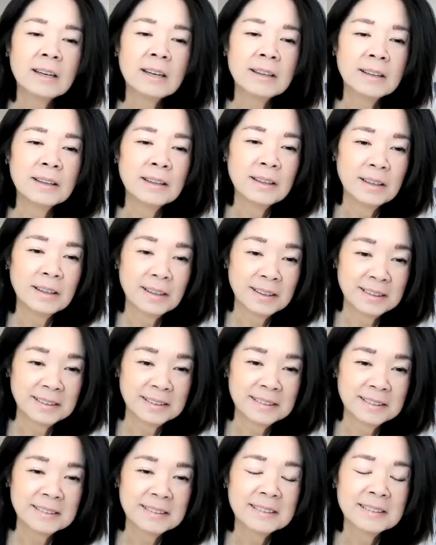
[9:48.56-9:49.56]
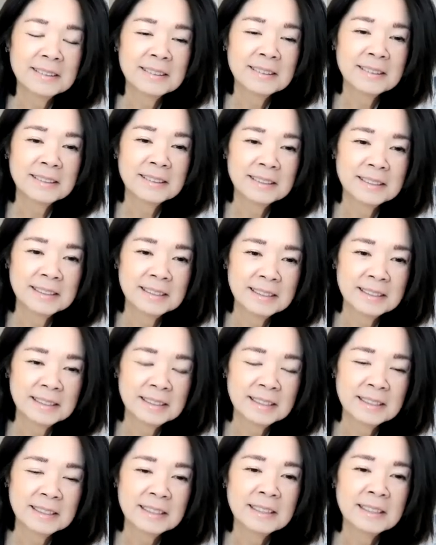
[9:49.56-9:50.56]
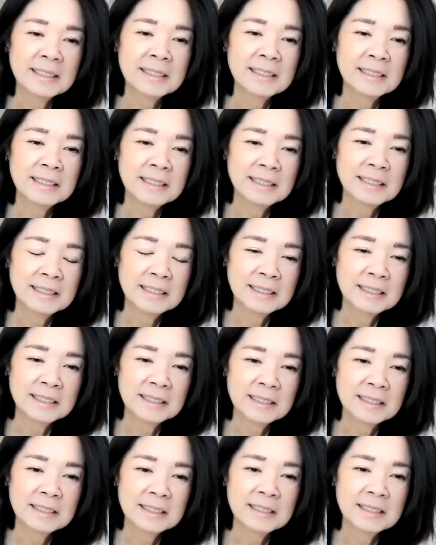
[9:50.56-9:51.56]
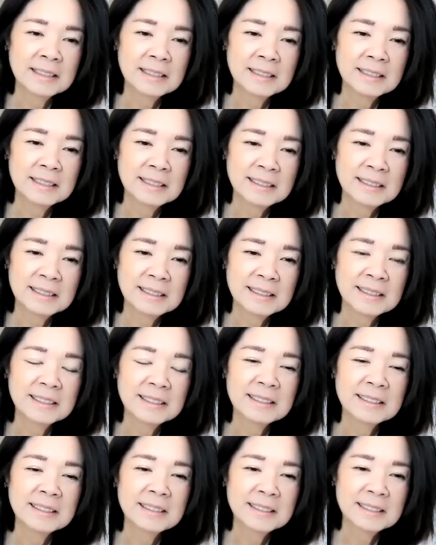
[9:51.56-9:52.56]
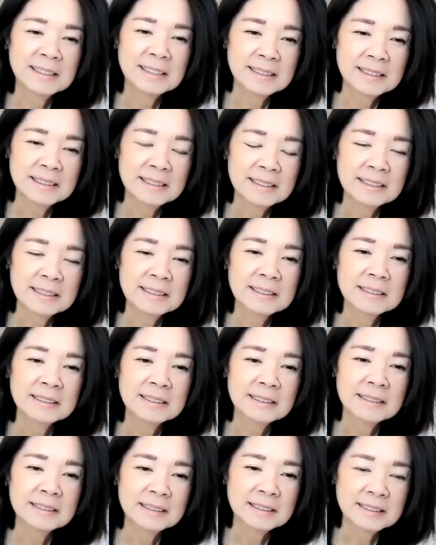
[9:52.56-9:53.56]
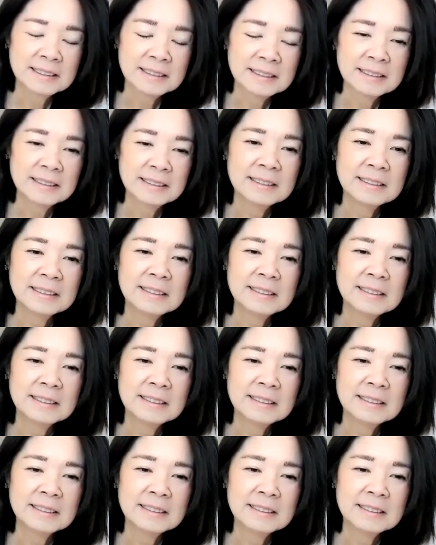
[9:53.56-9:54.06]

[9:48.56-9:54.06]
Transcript: (not speaking)